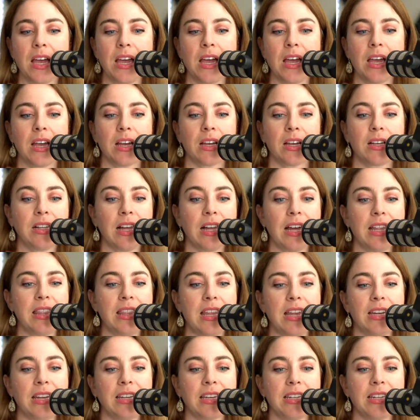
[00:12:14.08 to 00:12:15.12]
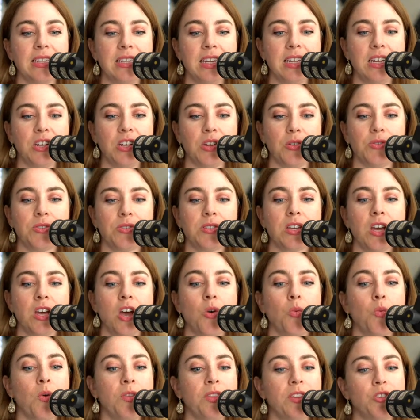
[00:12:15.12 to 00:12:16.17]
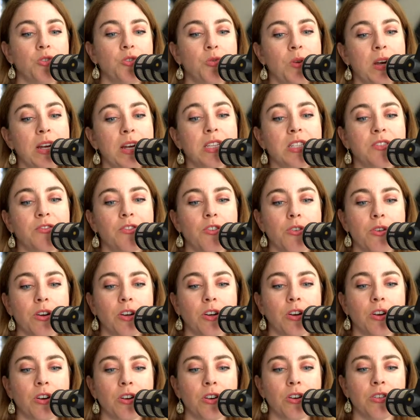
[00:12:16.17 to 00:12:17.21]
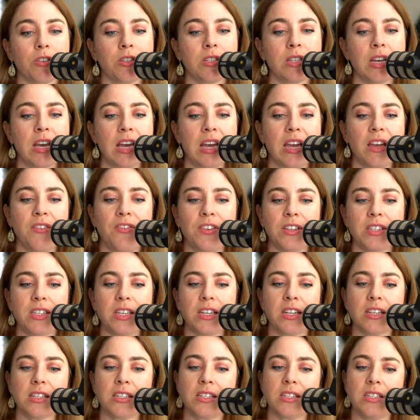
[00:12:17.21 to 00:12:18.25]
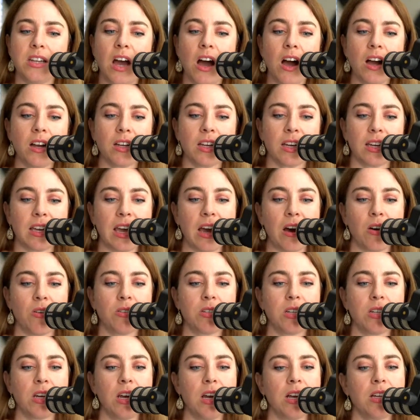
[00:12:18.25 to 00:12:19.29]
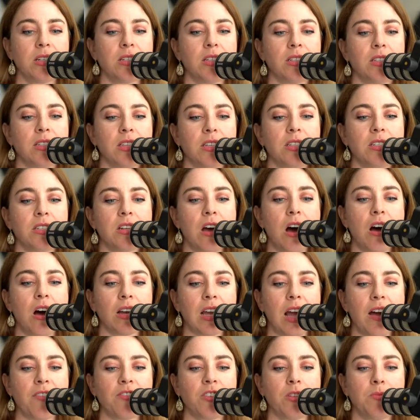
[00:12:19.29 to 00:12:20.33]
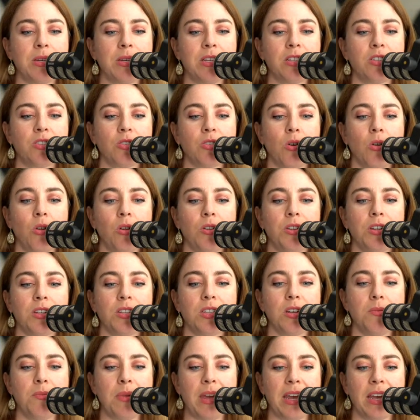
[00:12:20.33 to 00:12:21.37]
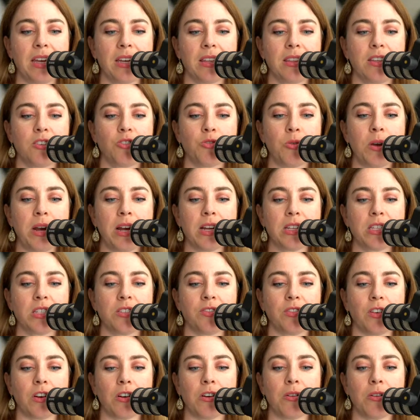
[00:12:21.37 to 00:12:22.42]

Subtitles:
Glenn then continues, when the transfer occurs, if it's in a stock account, does the stock have to be sold to make the transfer?